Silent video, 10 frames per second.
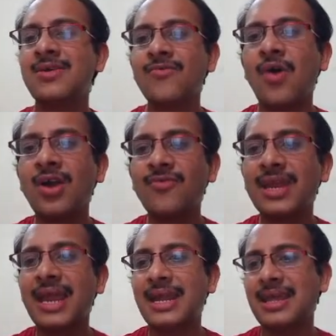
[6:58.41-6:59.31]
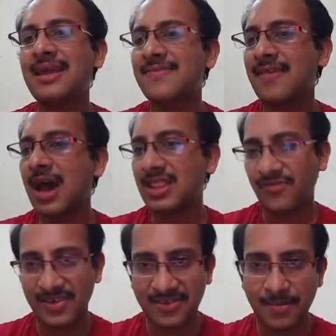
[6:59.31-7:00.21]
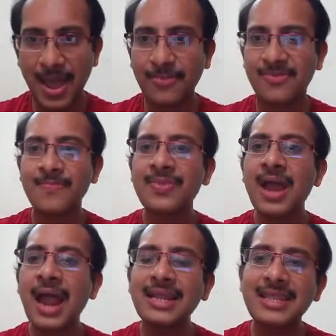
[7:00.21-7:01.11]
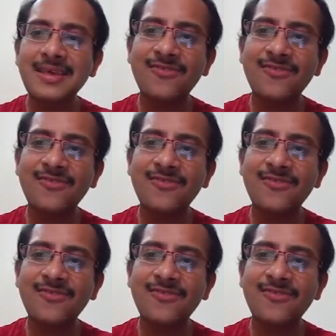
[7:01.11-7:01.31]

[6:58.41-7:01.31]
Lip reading: what we get are the feature maps, and these